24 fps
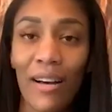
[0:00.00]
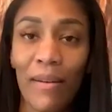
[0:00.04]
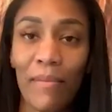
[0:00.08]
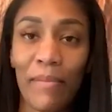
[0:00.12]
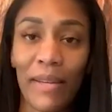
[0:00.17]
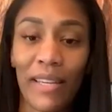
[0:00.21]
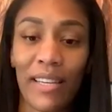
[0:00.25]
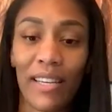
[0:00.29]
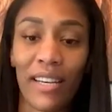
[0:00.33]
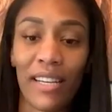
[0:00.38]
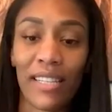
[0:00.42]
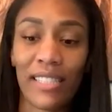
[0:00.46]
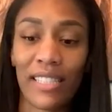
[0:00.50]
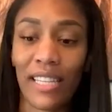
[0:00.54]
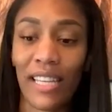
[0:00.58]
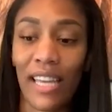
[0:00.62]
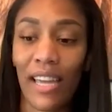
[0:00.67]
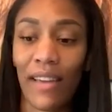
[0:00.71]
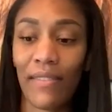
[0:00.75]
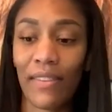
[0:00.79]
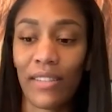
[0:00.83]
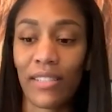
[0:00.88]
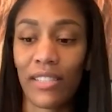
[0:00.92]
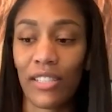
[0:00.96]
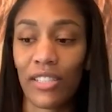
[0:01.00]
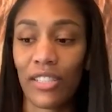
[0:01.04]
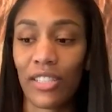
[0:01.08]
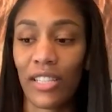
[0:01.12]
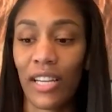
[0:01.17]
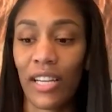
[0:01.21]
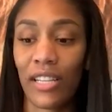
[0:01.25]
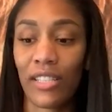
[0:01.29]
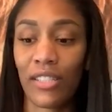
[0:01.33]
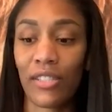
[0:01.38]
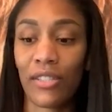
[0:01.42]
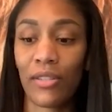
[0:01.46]
because it gave us a
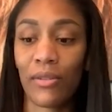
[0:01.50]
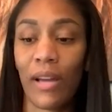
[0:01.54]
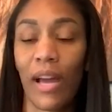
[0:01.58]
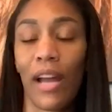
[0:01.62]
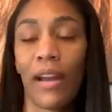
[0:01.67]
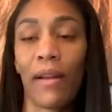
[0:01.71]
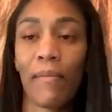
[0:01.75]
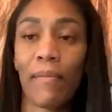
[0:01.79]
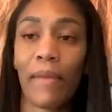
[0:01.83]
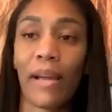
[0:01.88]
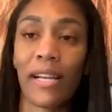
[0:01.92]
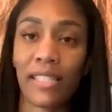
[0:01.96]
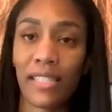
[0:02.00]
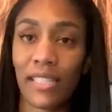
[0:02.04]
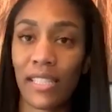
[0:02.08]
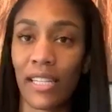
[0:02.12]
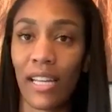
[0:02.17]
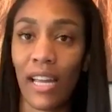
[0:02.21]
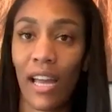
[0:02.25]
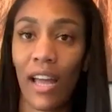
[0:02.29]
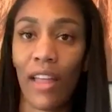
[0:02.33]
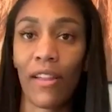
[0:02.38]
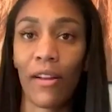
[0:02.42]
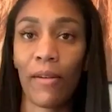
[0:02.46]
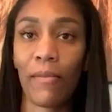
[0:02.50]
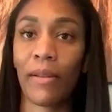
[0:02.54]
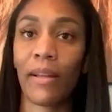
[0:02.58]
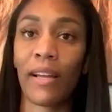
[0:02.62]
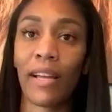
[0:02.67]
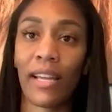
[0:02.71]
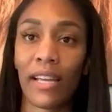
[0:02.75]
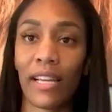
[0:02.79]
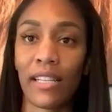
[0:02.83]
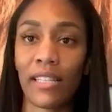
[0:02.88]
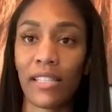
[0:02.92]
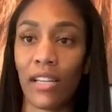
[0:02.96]
chance to kind of mesh together,
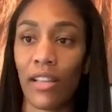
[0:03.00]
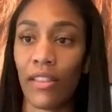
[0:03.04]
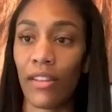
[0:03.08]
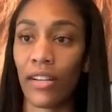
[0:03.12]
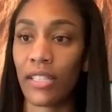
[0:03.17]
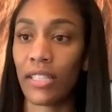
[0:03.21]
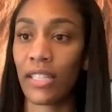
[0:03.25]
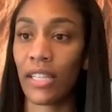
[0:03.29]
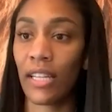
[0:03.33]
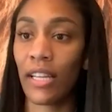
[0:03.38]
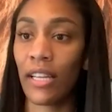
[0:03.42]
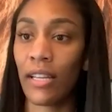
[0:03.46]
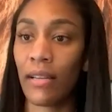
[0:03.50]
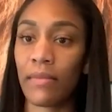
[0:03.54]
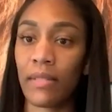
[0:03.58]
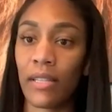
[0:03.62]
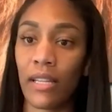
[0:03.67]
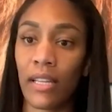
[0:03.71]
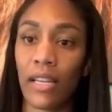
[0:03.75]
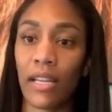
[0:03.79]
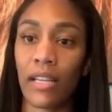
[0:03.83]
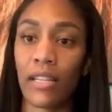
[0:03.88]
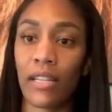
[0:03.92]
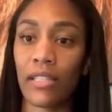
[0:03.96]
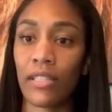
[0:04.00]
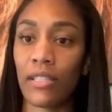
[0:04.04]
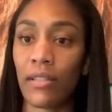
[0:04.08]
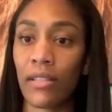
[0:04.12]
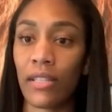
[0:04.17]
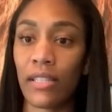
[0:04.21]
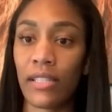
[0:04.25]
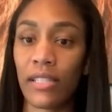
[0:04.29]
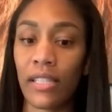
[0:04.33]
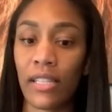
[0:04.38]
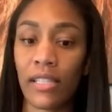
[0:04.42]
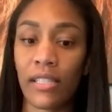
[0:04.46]
play against other teams and get into
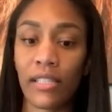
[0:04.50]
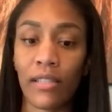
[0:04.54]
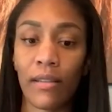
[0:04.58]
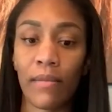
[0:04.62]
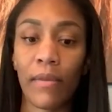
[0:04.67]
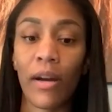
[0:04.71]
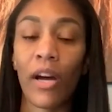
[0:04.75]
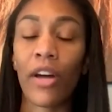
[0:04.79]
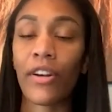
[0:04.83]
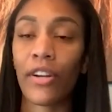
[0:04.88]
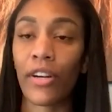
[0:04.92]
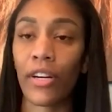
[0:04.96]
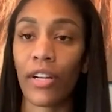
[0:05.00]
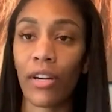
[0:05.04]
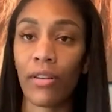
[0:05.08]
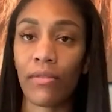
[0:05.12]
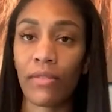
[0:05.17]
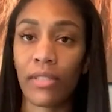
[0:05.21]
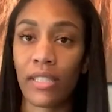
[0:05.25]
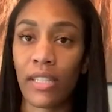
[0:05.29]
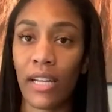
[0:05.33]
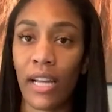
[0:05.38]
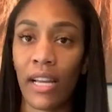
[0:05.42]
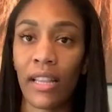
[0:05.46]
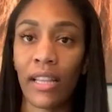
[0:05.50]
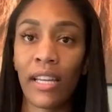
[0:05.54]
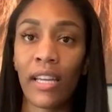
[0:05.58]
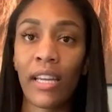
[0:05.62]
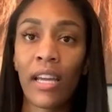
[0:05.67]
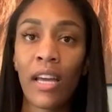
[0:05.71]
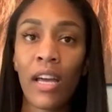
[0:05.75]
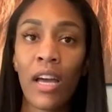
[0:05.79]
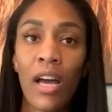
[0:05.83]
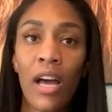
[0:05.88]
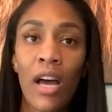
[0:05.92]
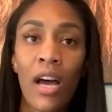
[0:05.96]
the system under Coach
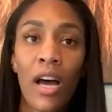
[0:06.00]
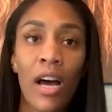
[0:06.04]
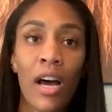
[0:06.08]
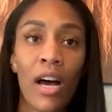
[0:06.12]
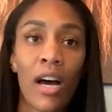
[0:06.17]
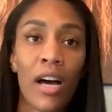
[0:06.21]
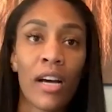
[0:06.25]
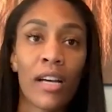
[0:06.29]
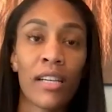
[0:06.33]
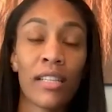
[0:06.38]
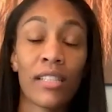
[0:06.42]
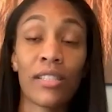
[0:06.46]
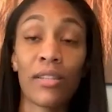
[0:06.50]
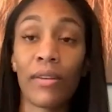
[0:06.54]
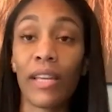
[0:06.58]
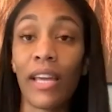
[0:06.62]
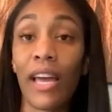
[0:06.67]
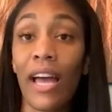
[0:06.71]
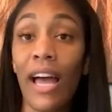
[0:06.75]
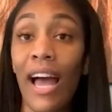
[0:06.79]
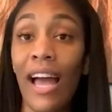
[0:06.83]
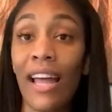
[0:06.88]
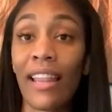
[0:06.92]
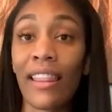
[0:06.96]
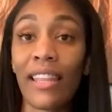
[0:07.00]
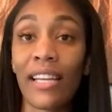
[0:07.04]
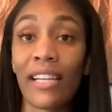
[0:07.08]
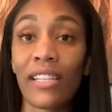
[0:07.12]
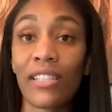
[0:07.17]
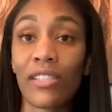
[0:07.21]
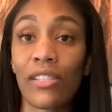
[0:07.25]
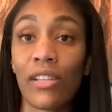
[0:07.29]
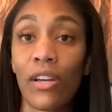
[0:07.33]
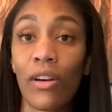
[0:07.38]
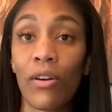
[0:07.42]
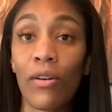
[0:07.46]
Staley. So yeah, I think
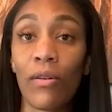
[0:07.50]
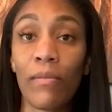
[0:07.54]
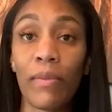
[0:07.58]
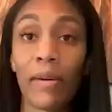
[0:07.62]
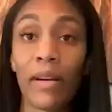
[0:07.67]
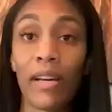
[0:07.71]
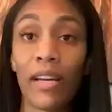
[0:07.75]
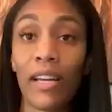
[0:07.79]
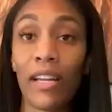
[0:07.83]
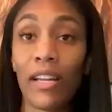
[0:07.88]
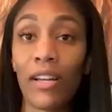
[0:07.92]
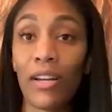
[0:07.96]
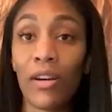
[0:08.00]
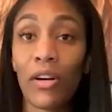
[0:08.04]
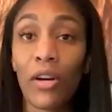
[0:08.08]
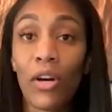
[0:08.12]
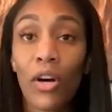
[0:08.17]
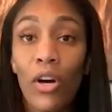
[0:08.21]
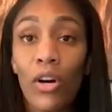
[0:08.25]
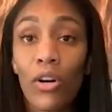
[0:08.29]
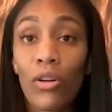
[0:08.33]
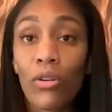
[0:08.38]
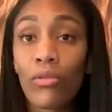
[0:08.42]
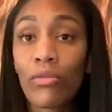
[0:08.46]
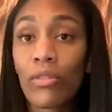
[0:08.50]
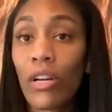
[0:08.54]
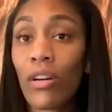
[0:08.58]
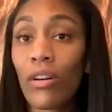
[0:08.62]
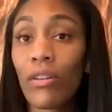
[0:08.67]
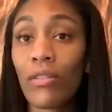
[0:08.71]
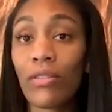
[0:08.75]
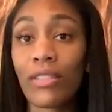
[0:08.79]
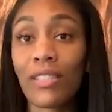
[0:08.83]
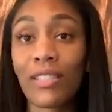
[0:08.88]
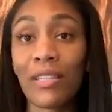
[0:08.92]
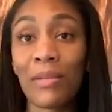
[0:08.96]
so, but who
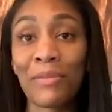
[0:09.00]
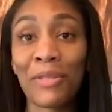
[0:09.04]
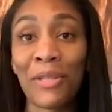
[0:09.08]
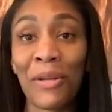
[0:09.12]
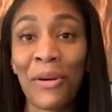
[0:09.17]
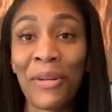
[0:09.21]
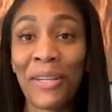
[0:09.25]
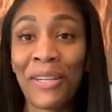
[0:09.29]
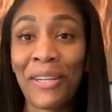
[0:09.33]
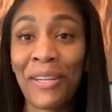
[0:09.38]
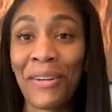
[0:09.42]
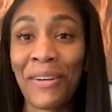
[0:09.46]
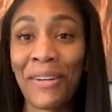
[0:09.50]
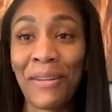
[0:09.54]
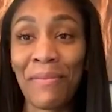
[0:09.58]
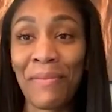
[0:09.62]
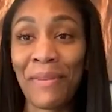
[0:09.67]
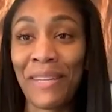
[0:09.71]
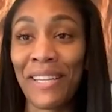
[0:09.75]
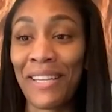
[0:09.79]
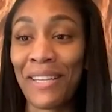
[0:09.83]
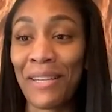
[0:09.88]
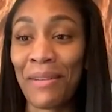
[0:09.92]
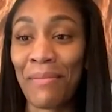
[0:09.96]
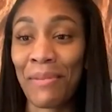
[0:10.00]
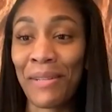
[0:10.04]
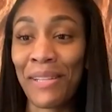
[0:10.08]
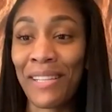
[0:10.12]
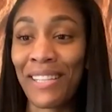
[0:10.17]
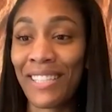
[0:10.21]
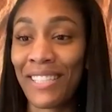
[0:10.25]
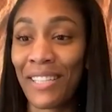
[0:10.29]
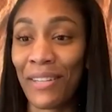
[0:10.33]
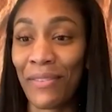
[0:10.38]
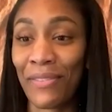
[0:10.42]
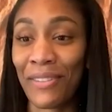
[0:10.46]
knows, come Tokyo, could be a
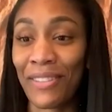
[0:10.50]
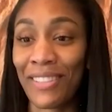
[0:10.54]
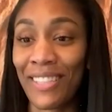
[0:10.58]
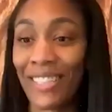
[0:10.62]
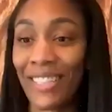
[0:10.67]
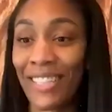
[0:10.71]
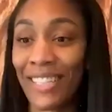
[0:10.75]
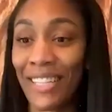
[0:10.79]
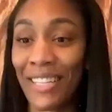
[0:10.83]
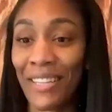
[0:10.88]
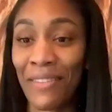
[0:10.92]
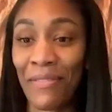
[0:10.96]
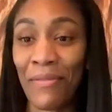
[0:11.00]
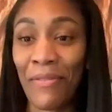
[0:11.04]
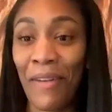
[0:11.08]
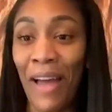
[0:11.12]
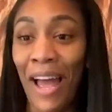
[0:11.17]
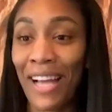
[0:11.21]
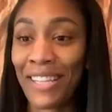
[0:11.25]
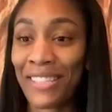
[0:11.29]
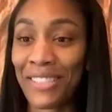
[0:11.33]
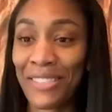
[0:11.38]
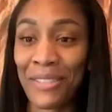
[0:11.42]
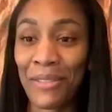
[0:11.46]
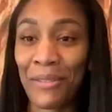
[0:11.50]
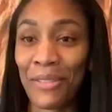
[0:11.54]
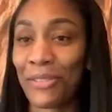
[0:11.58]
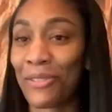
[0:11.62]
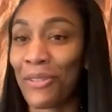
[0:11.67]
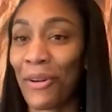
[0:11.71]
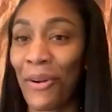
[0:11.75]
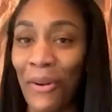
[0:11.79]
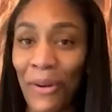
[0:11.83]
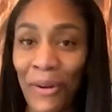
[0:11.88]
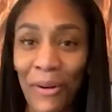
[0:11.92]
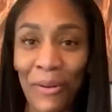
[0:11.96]
completely different look, a faster,
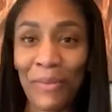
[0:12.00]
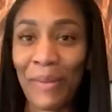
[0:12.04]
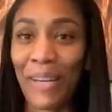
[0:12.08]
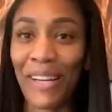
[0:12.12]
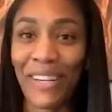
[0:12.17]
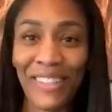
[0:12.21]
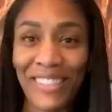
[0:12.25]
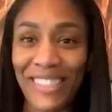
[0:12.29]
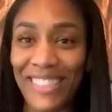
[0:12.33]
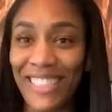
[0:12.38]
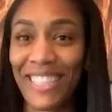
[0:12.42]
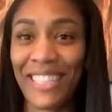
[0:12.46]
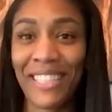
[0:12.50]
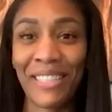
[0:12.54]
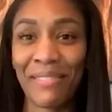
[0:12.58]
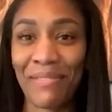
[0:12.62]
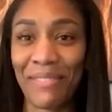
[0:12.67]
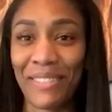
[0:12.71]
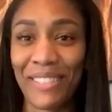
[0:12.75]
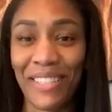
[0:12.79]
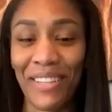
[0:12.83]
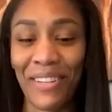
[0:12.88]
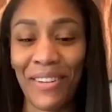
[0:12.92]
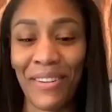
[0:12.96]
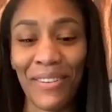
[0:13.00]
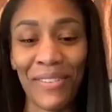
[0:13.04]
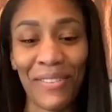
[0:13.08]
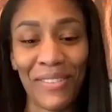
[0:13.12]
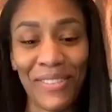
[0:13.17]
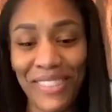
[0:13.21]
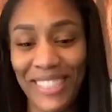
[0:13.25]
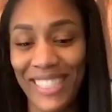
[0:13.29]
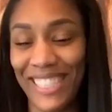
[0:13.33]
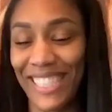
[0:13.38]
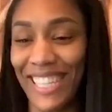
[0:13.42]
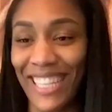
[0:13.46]
stronger, better team. So
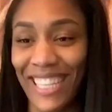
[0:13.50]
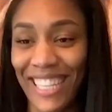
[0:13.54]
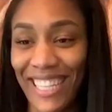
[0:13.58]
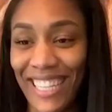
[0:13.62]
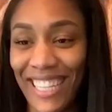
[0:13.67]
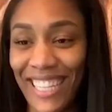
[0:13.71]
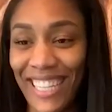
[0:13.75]
we'll see.